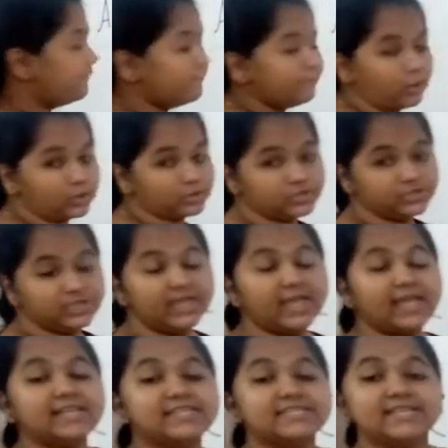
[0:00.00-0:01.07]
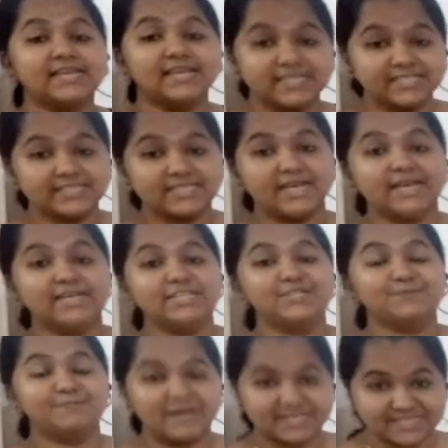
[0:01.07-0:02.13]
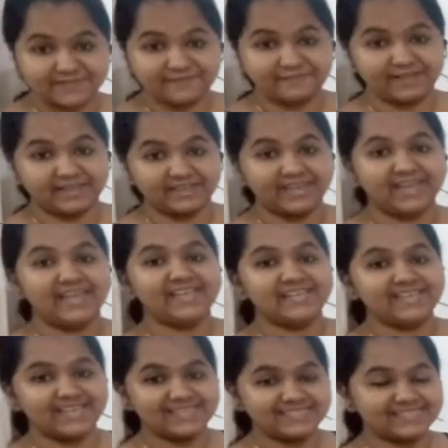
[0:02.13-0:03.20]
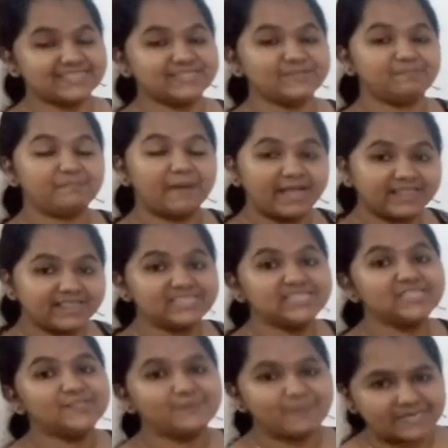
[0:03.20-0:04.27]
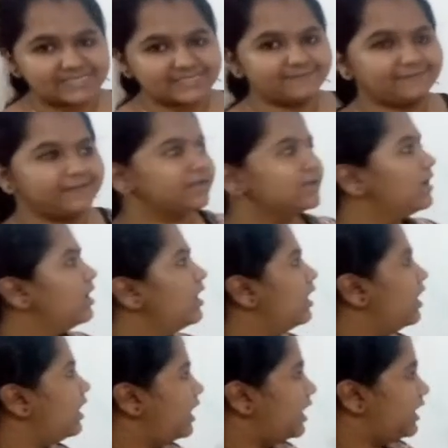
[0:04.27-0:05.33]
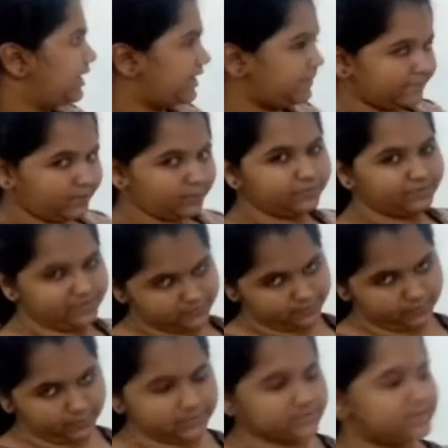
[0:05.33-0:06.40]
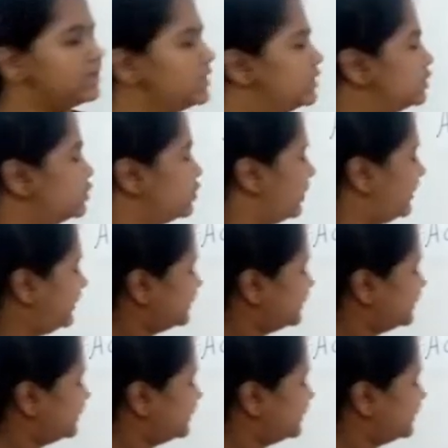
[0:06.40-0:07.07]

what? It is specific. It is a pathogen specific immune response. So it is